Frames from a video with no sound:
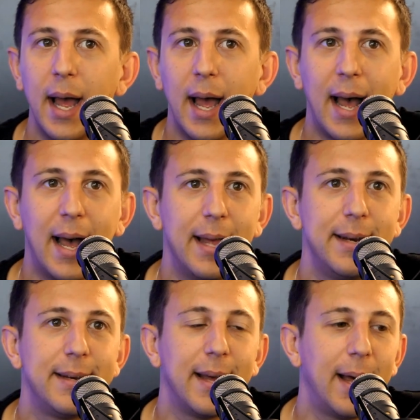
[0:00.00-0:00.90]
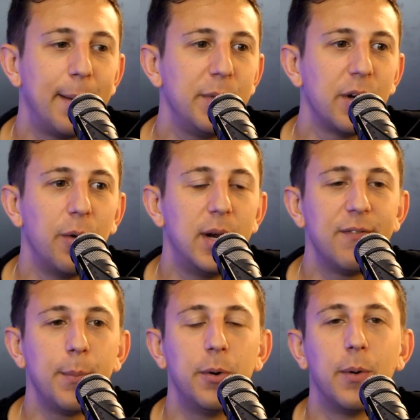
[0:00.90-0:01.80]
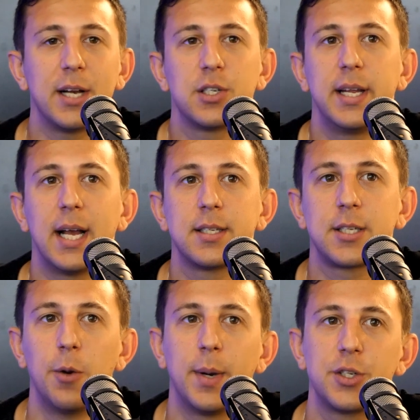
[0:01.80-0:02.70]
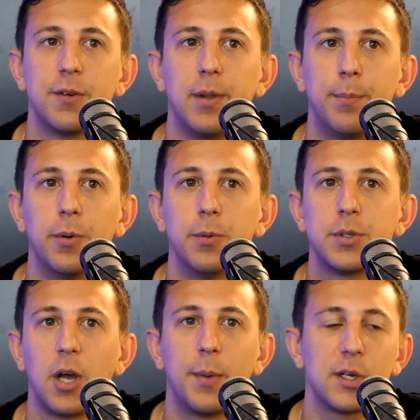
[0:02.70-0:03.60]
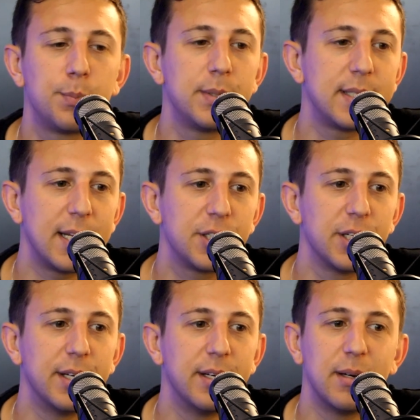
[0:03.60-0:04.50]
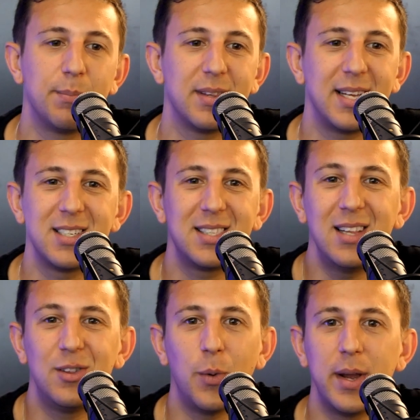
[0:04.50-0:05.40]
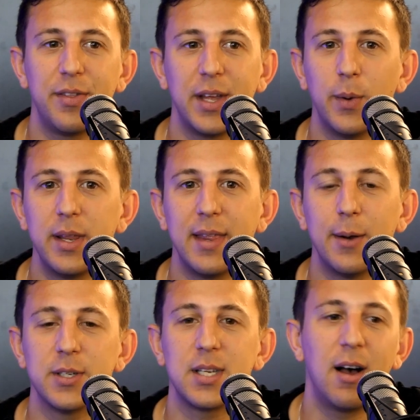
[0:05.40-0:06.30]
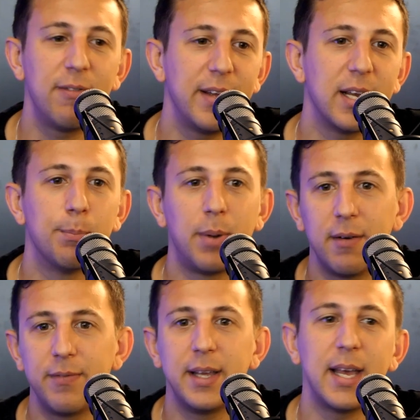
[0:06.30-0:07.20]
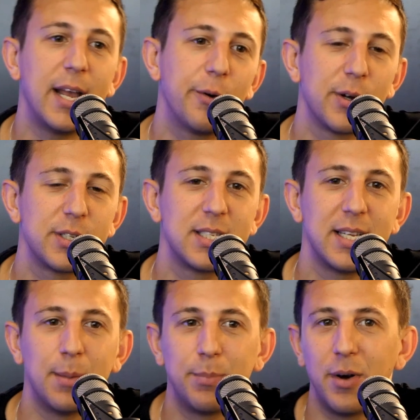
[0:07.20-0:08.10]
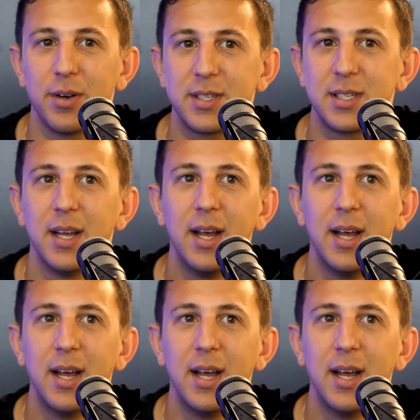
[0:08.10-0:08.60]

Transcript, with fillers: And, um, you know, Liverpool actually had so much of the ball, so much possession, but they just didn't do anything with it. They were just huffing and puffing, getting crosses in the box.